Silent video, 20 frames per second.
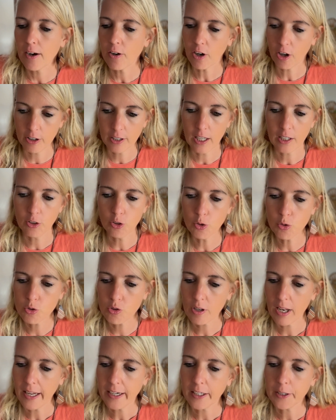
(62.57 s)
or that
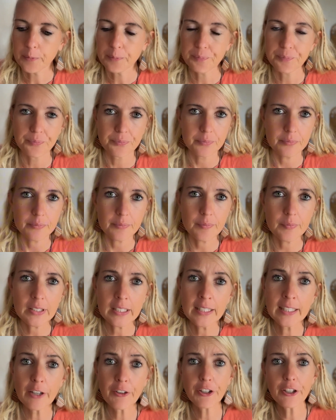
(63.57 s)
newsletter.
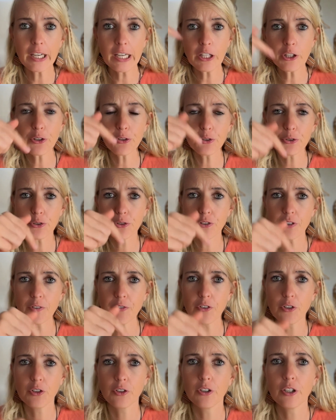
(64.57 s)
Now you can use,
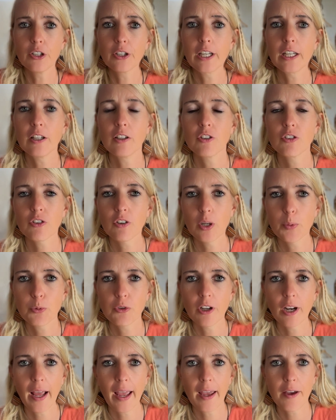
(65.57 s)
if you look in the
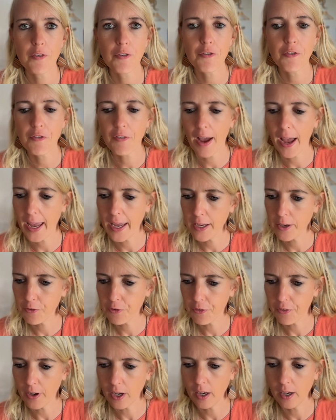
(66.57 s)
description, I have
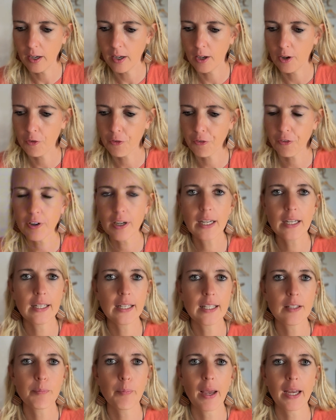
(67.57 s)
5 free
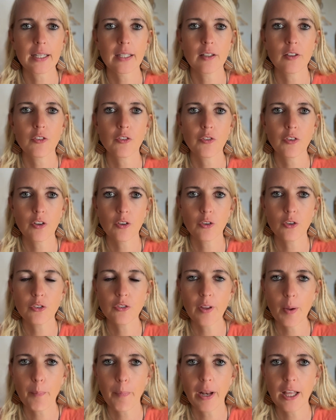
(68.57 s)
lead magnet funnel
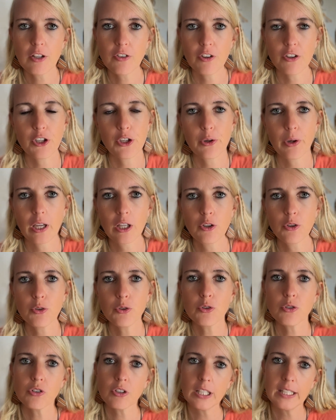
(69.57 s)
templates that you can
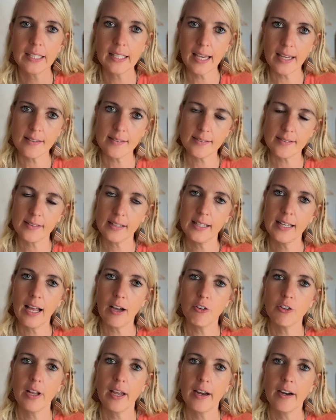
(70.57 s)
use. Yes,
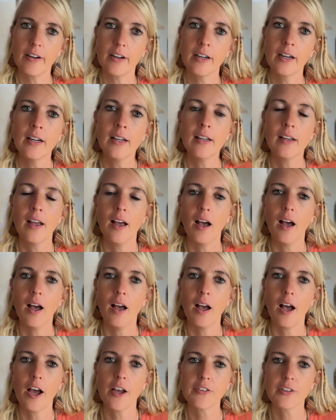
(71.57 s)
now they're
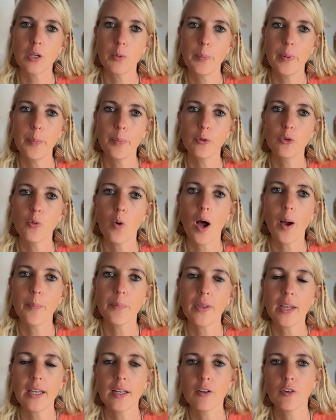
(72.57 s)
asking people to
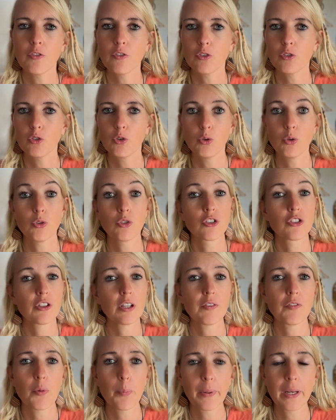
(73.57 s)
opt in to
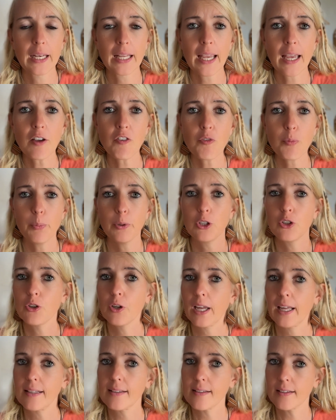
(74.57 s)
receive a PDF, but you
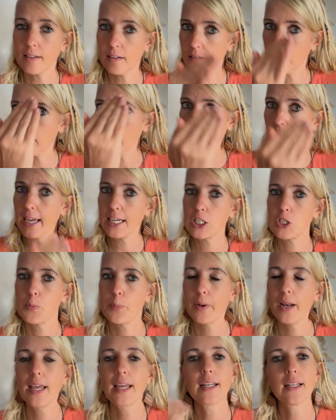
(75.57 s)
can
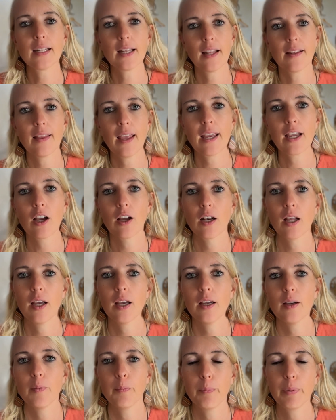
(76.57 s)
explain that they're
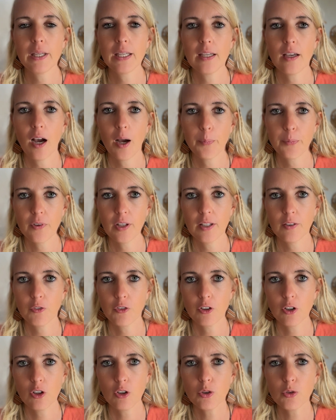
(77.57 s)
gonna be opt-in
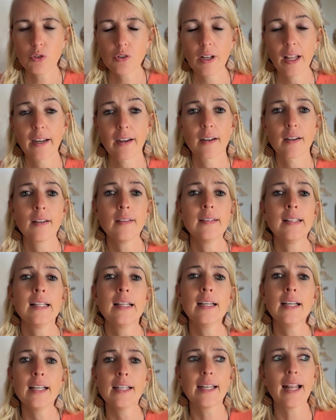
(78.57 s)
for the newsletter.
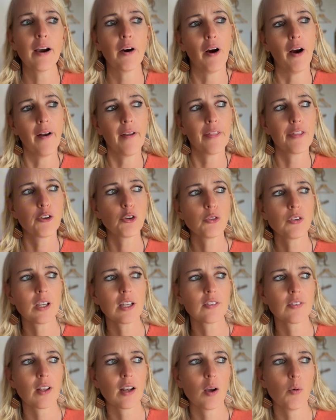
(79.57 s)
Now, 2
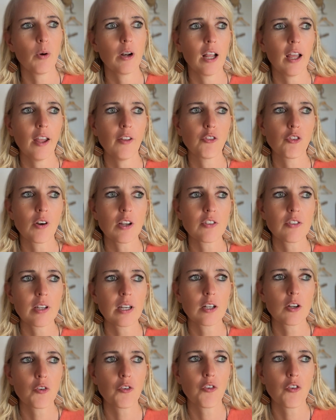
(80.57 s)
things that I want to address
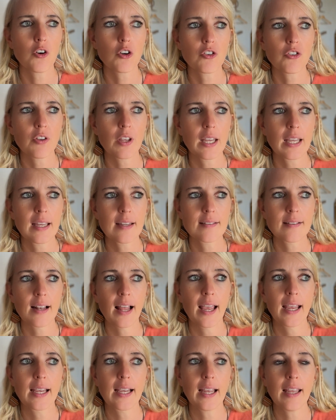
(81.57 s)
here. The first thing is,
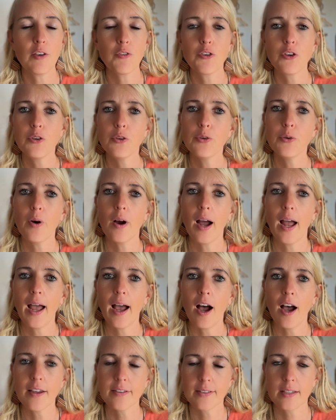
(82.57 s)
like, if you
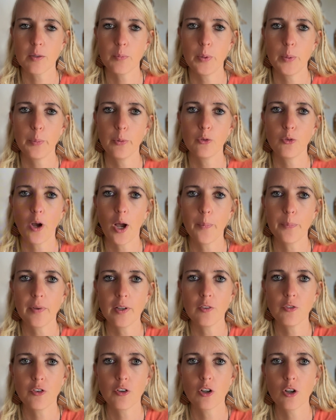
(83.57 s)
asking people to opt
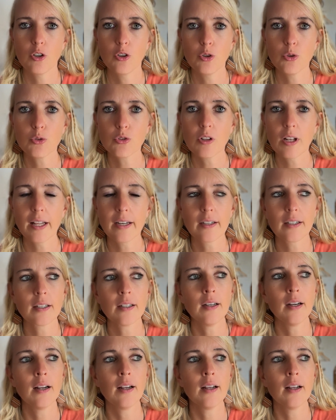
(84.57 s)
in for the newsletter,